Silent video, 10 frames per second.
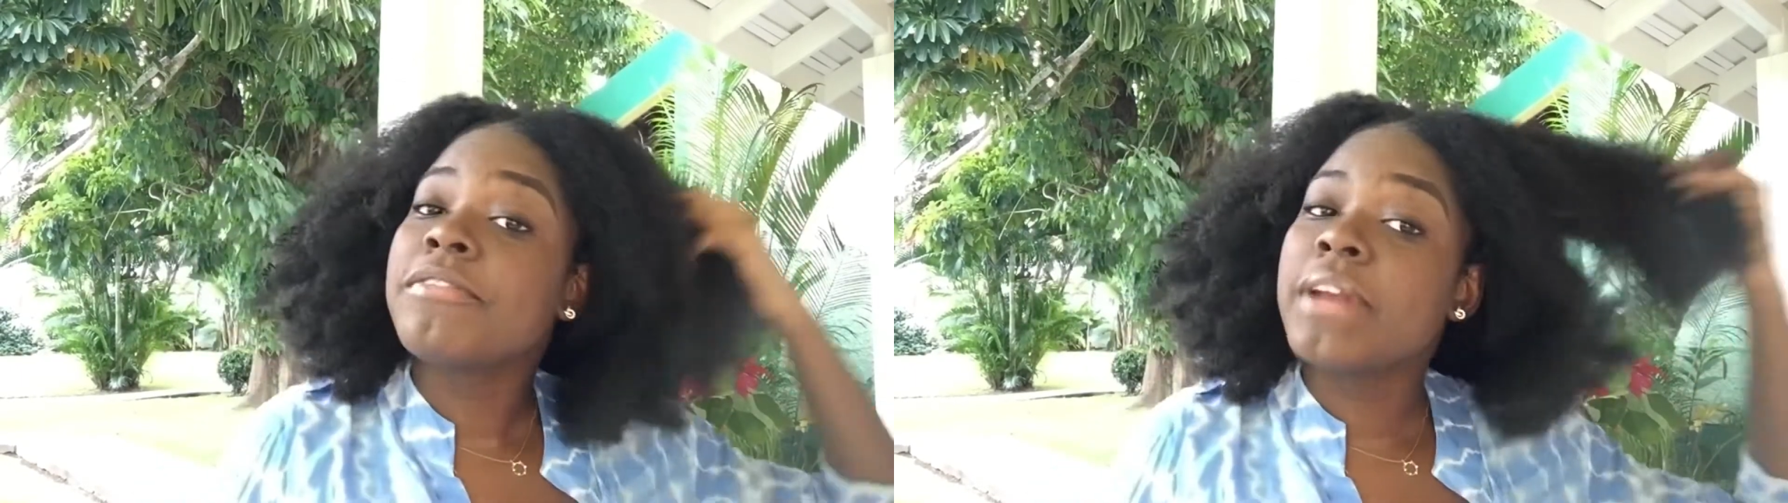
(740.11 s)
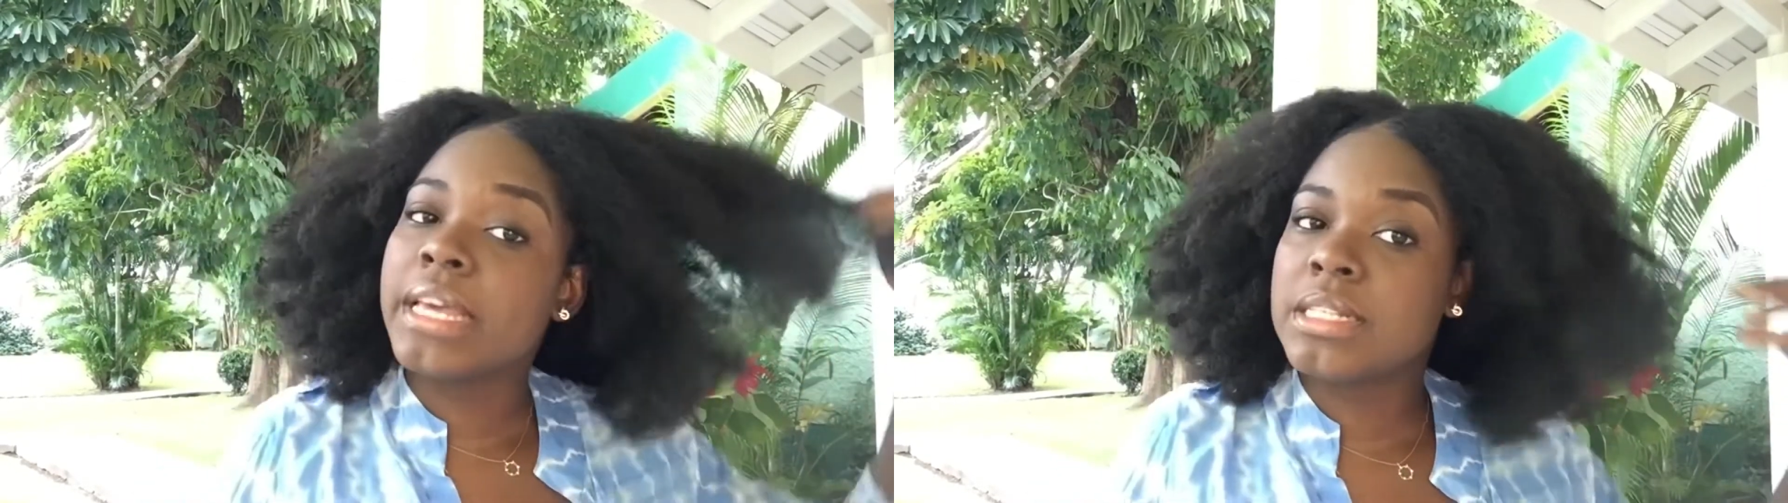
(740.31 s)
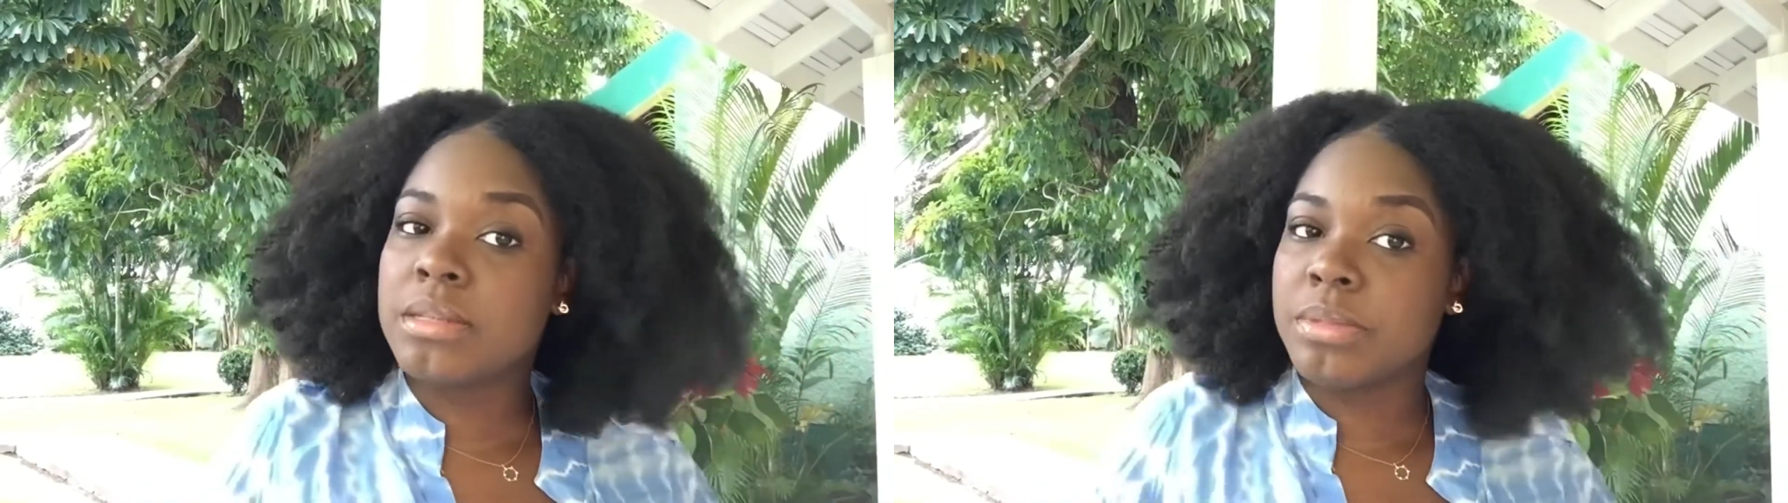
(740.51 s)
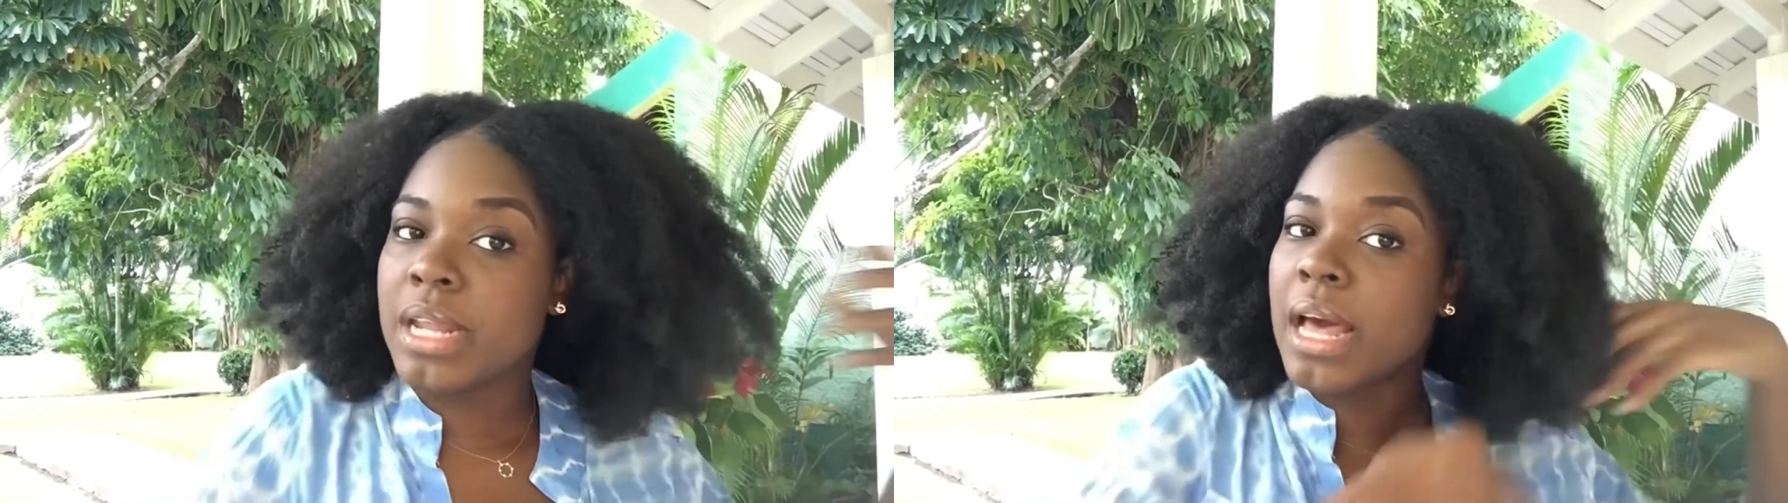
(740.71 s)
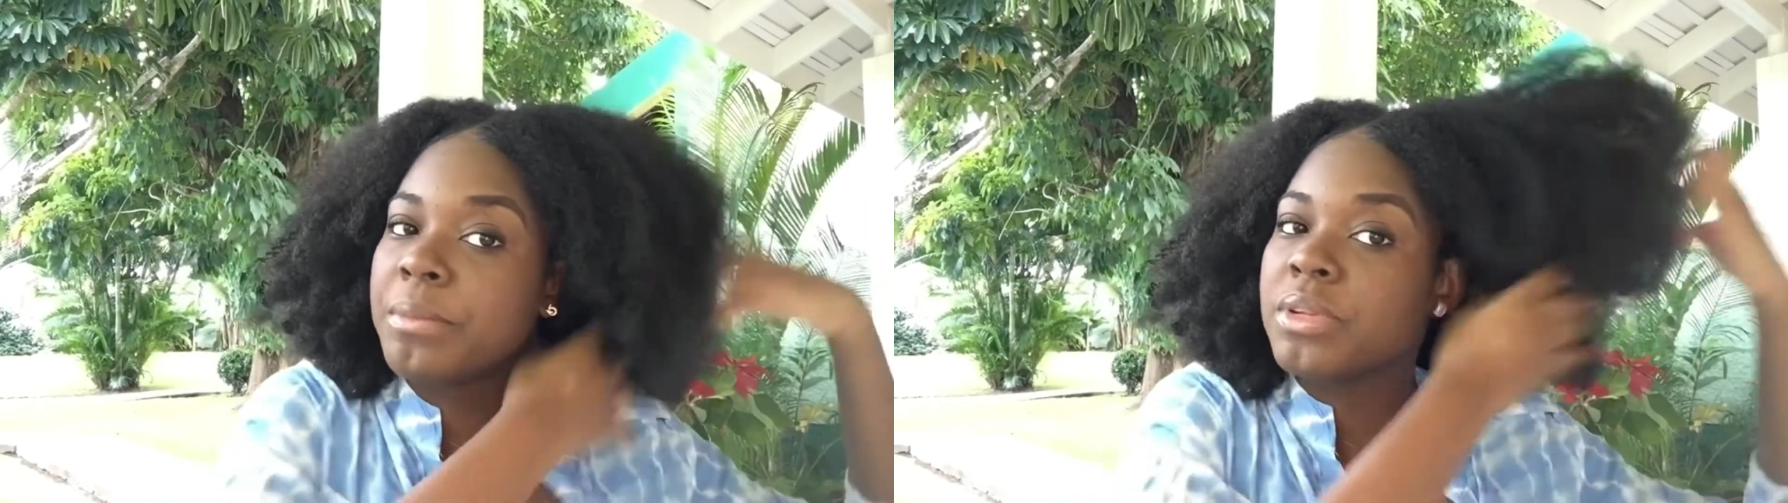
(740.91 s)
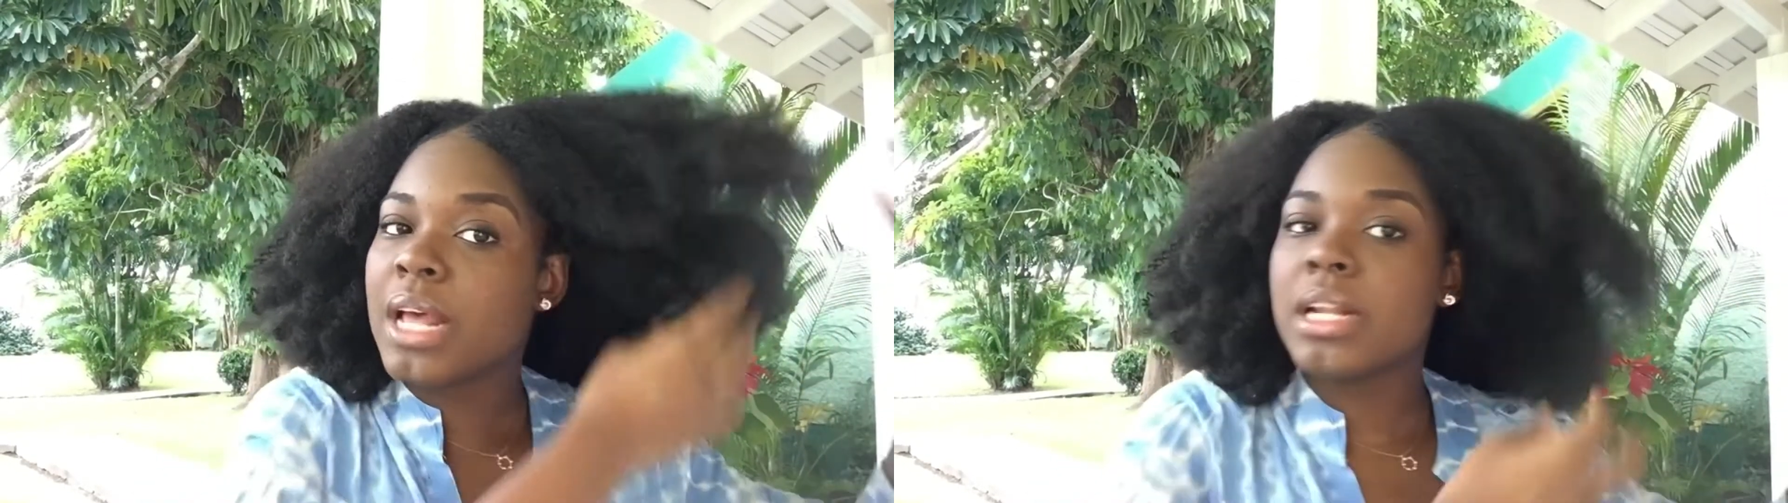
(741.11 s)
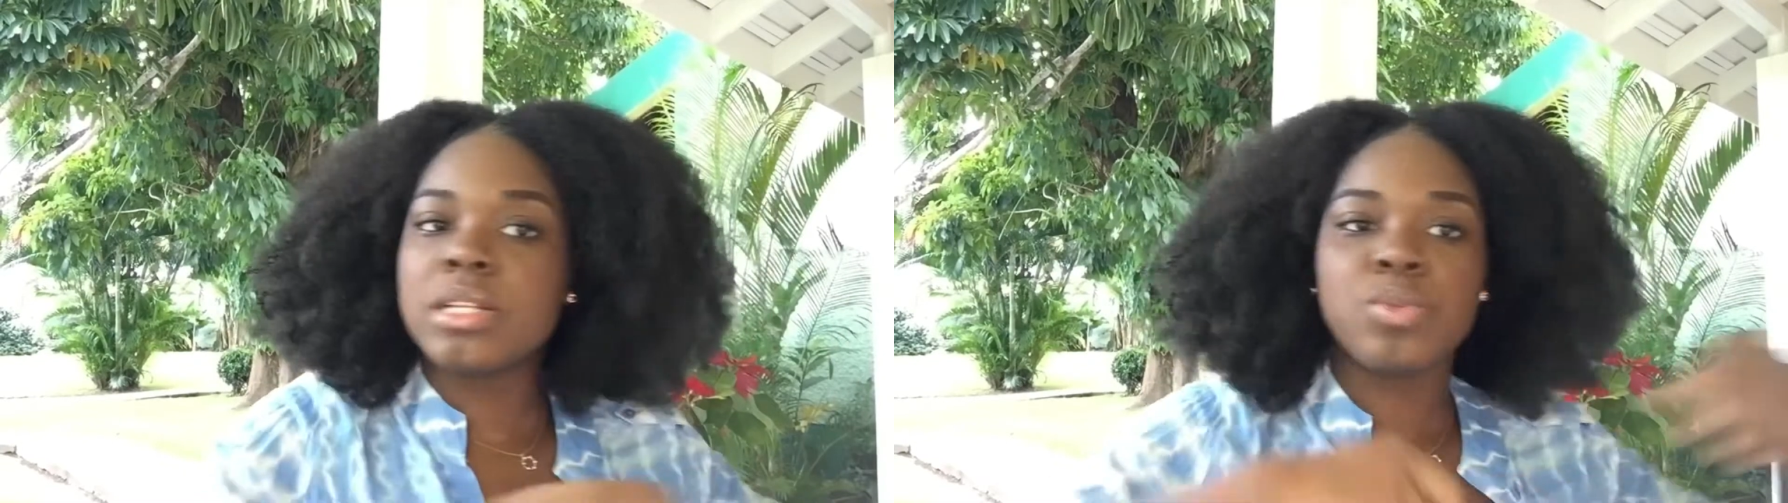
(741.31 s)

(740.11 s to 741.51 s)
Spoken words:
flexible. That is